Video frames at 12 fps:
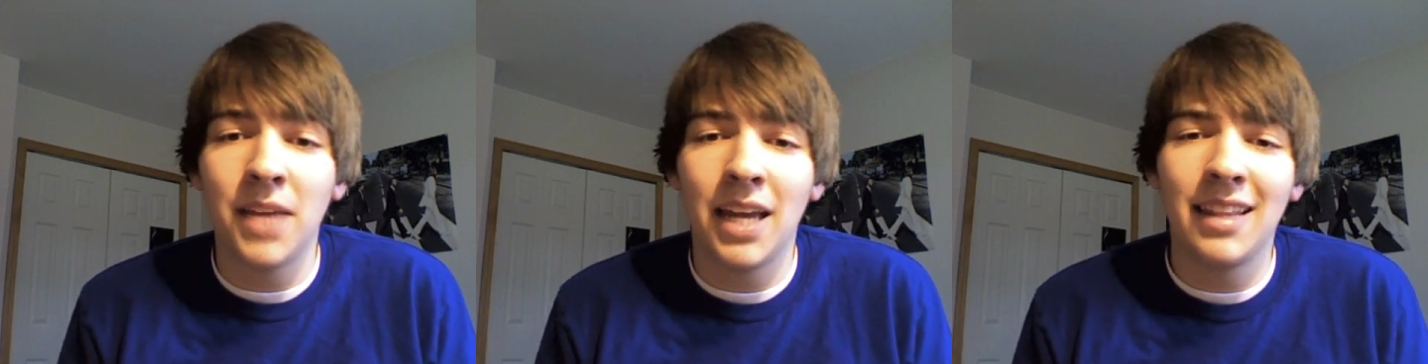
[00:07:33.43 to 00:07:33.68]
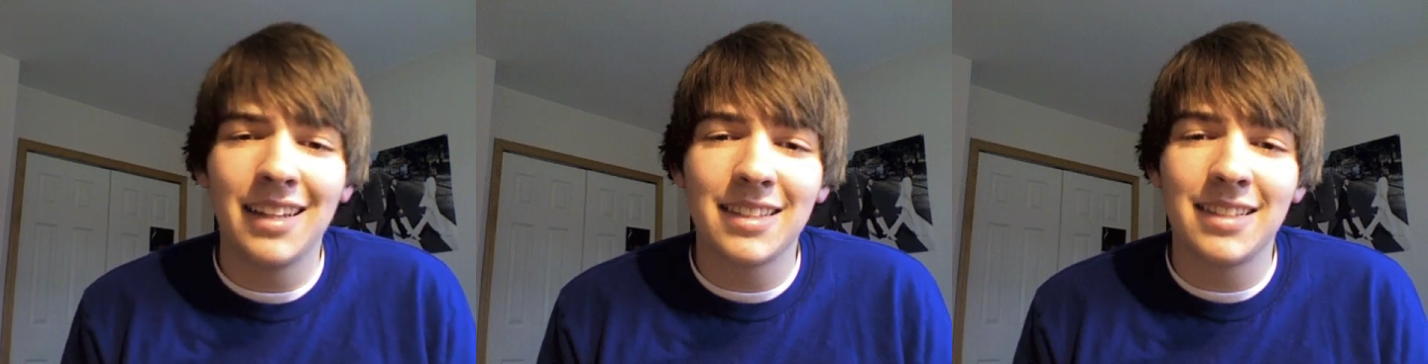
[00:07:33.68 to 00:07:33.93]
I'd
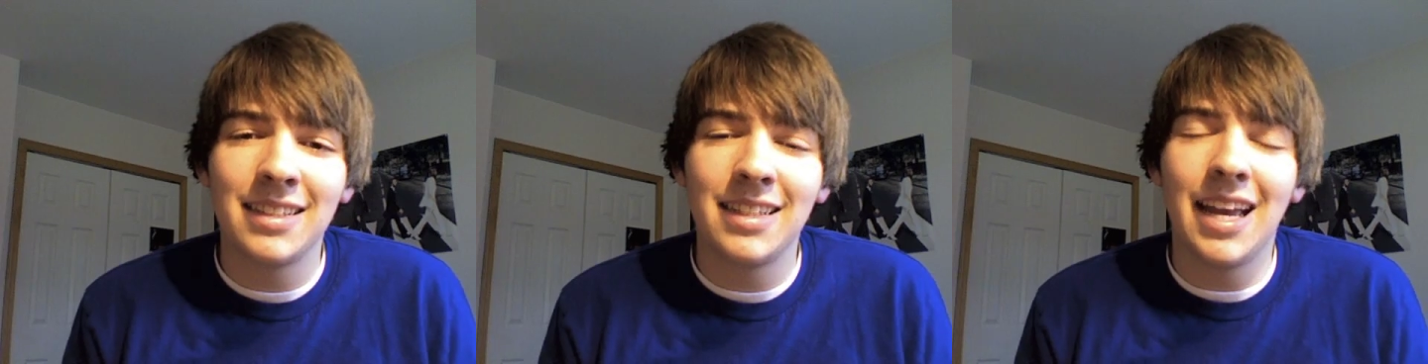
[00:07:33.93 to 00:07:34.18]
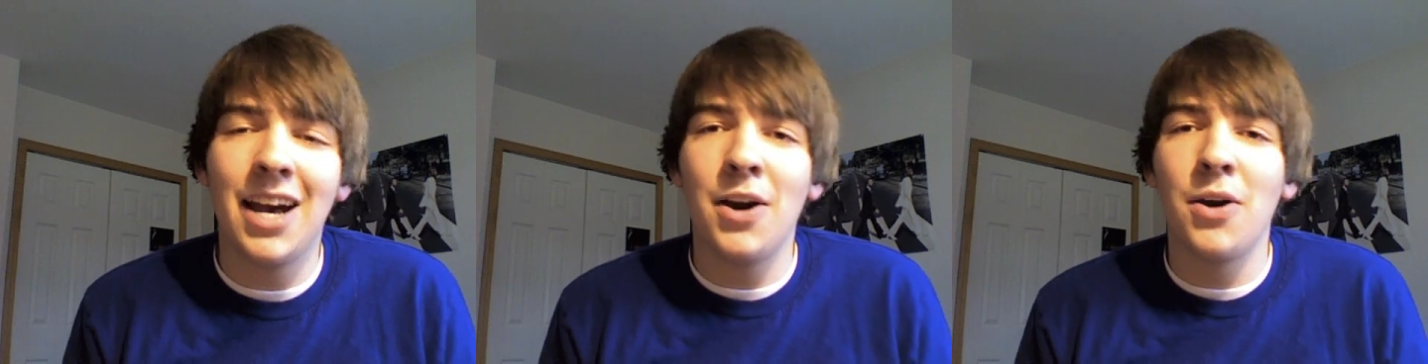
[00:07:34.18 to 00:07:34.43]
like to see
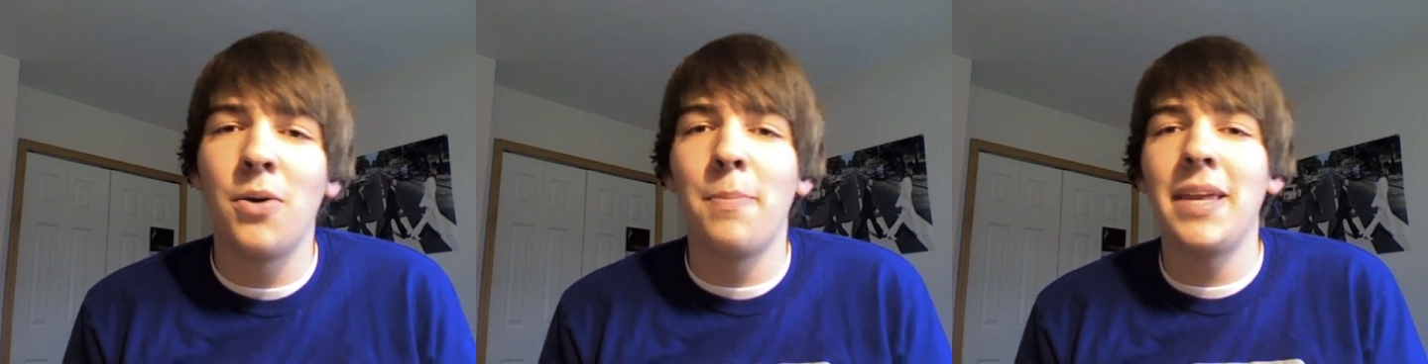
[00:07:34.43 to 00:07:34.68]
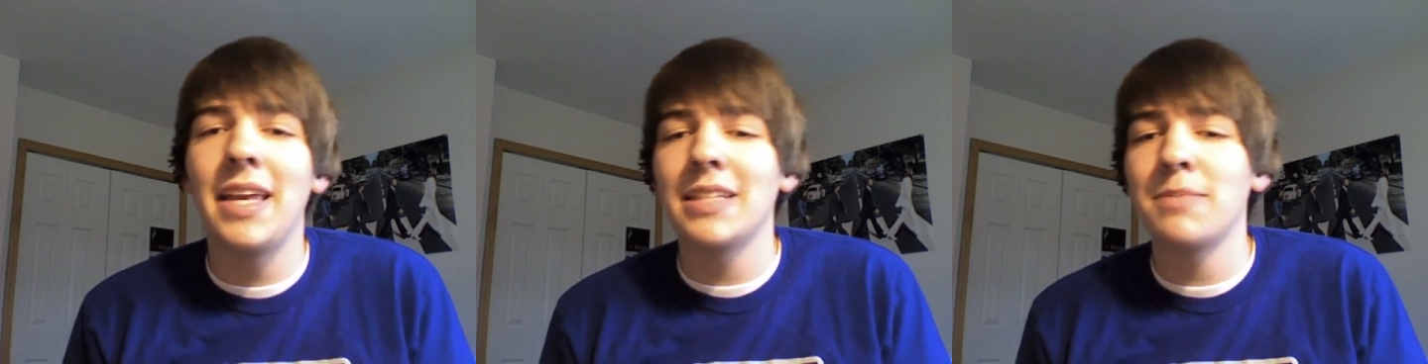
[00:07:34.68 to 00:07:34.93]
how
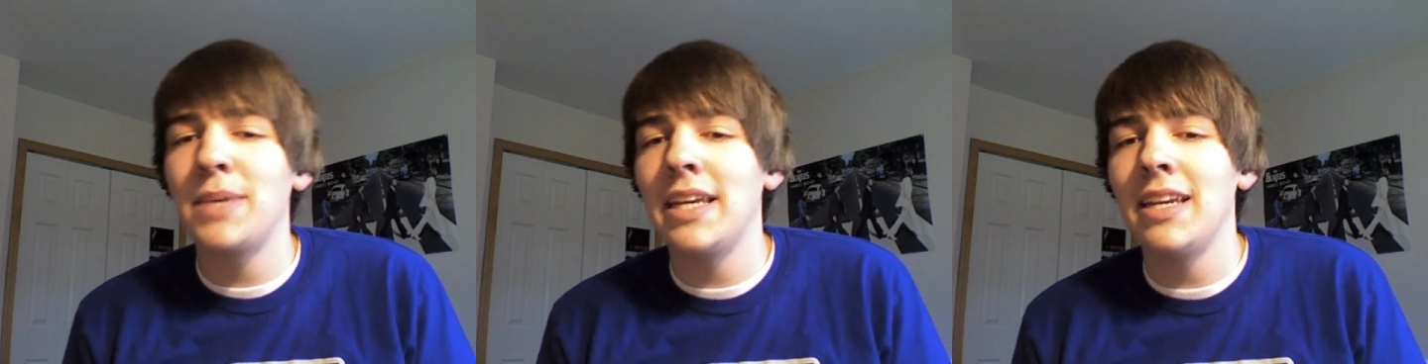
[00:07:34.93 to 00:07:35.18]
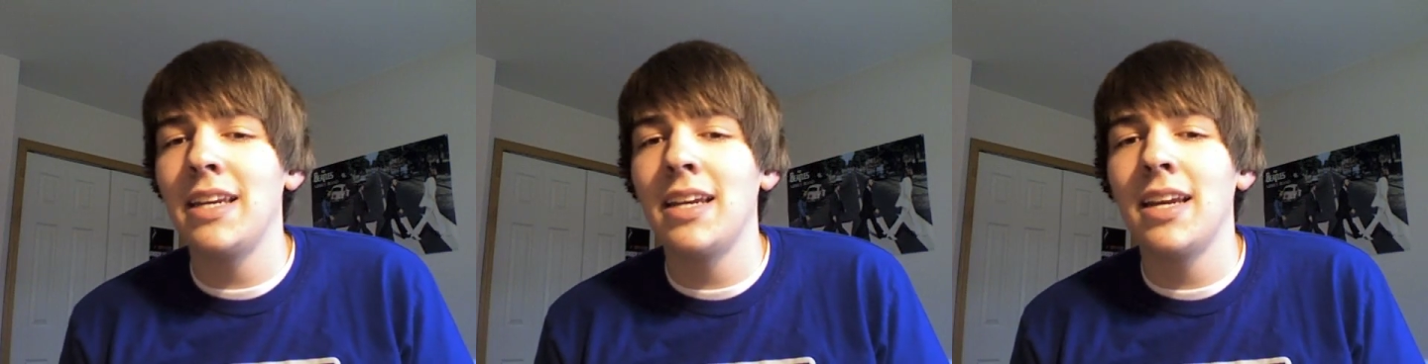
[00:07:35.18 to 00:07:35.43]

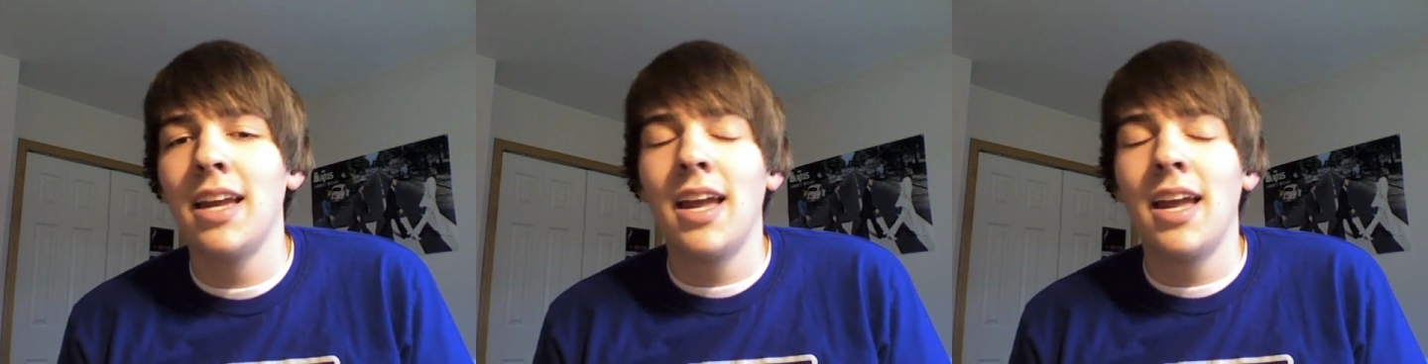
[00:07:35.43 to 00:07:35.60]
PSP,